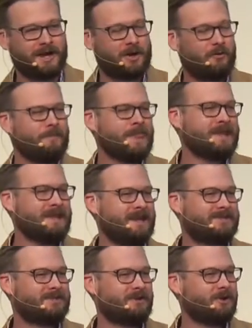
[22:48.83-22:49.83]
I don't
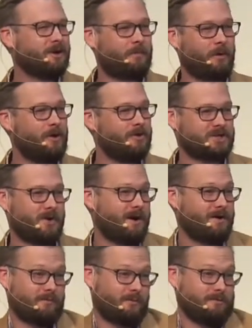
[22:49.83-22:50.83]
necessarily approach, quite,